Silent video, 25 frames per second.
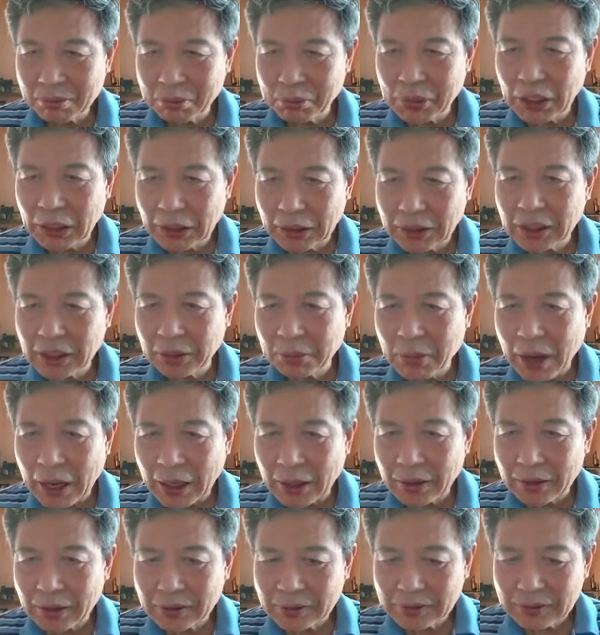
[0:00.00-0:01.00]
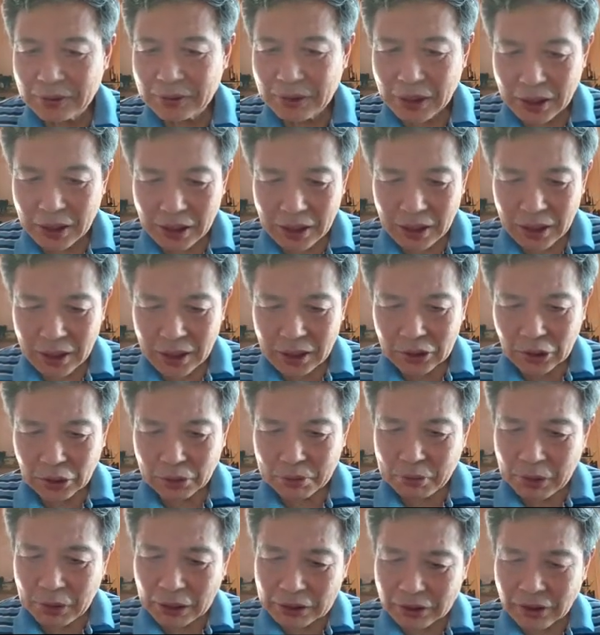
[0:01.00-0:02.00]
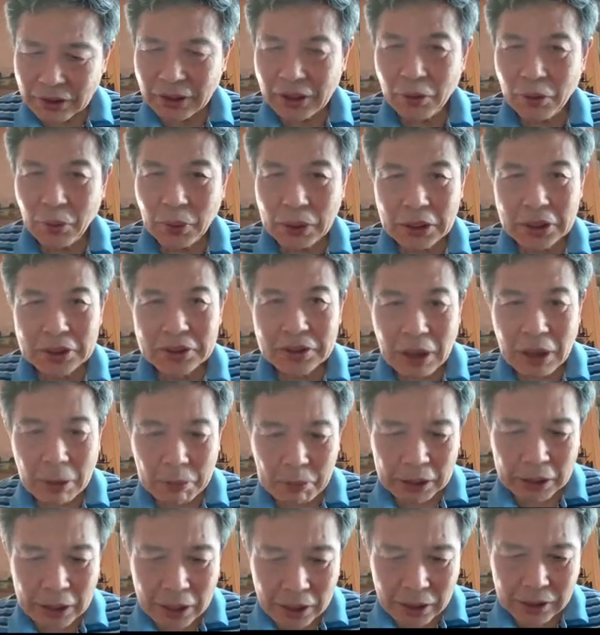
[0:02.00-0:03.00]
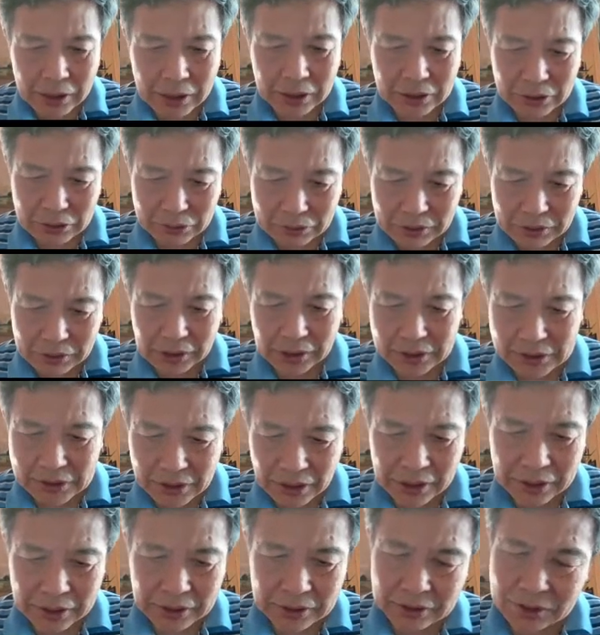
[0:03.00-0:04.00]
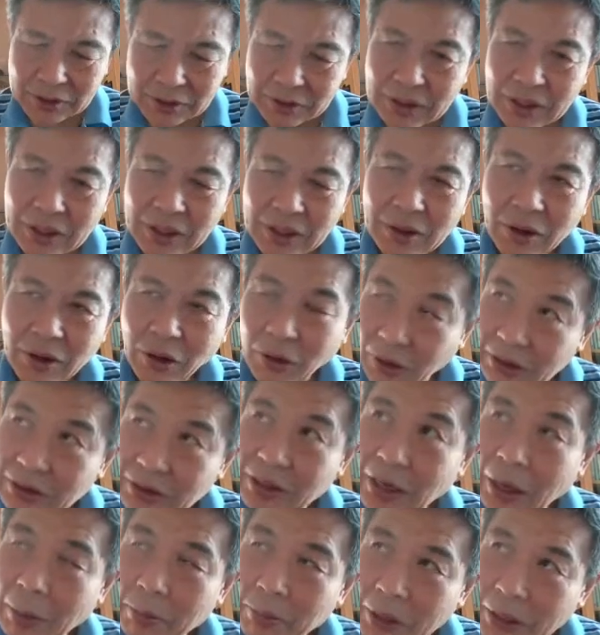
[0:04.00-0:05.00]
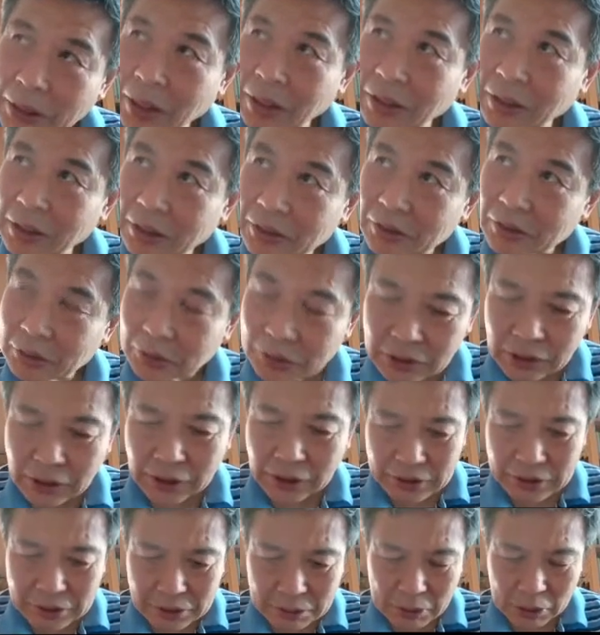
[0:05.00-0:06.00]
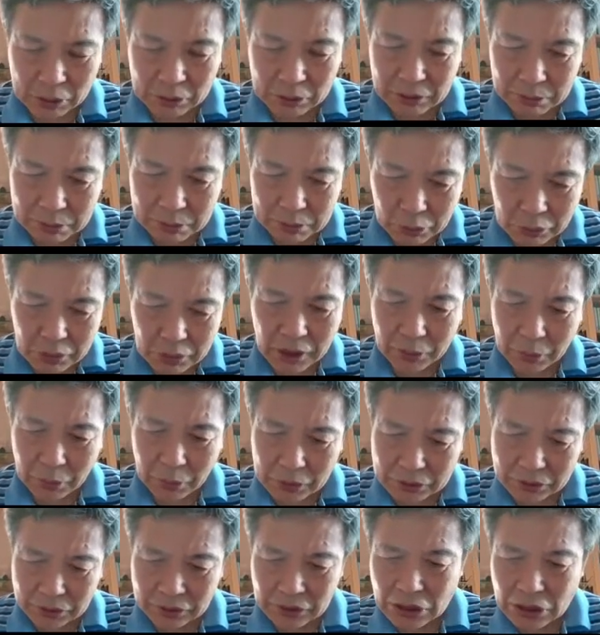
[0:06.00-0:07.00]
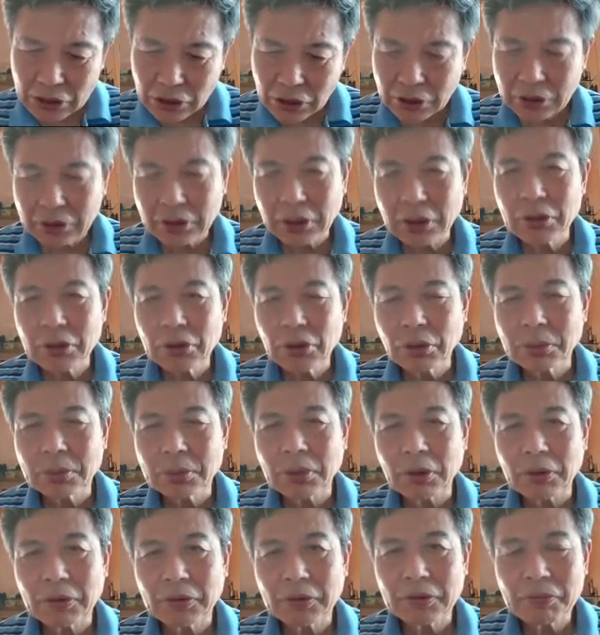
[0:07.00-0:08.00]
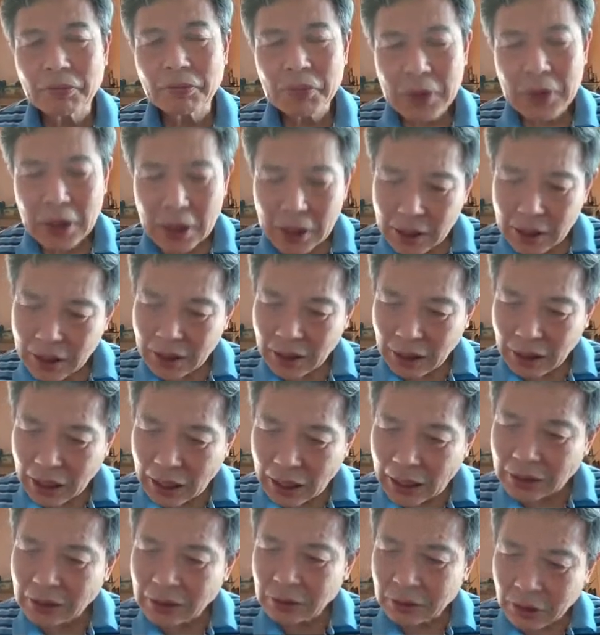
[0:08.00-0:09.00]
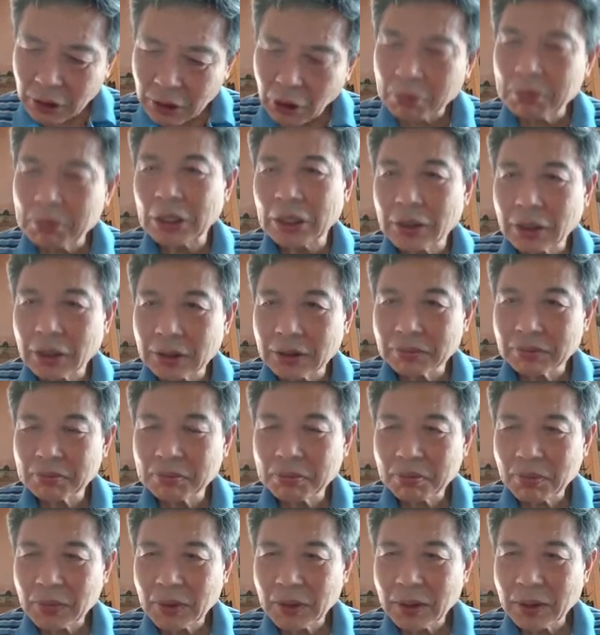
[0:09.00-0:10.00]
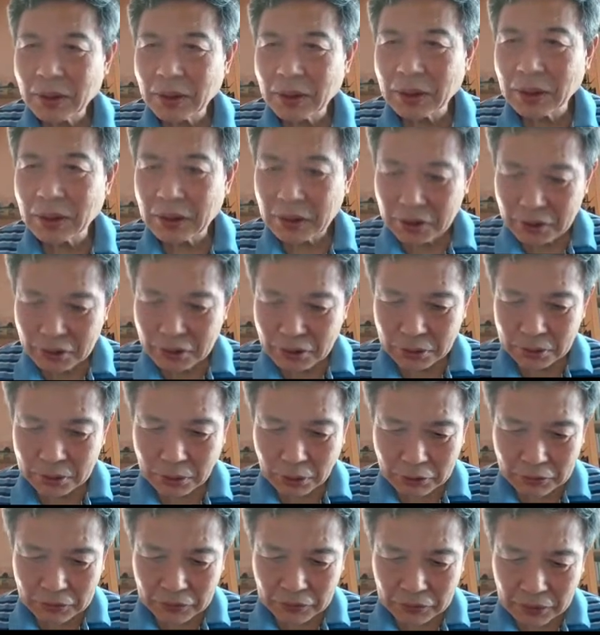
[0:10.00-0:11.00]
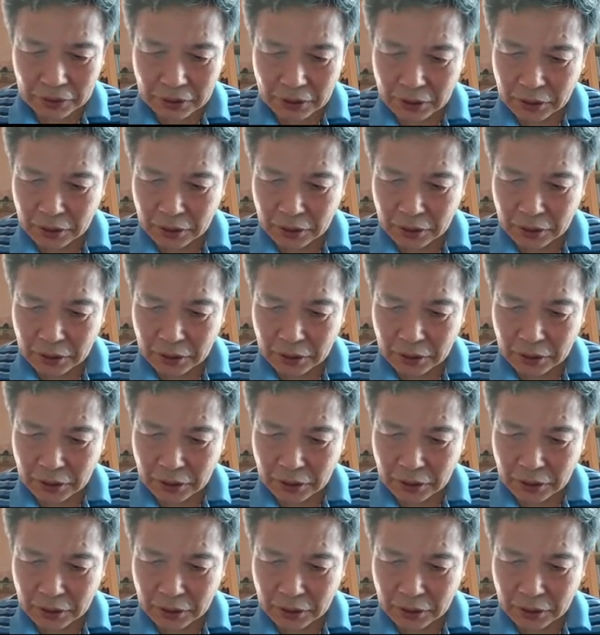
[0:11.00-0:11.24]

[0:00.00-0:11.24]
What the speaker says: DET bet. So basically what this Apanaka Sutta says, or the Apanaka Sutta is about the Buddha was teaching a group of uncommitted group of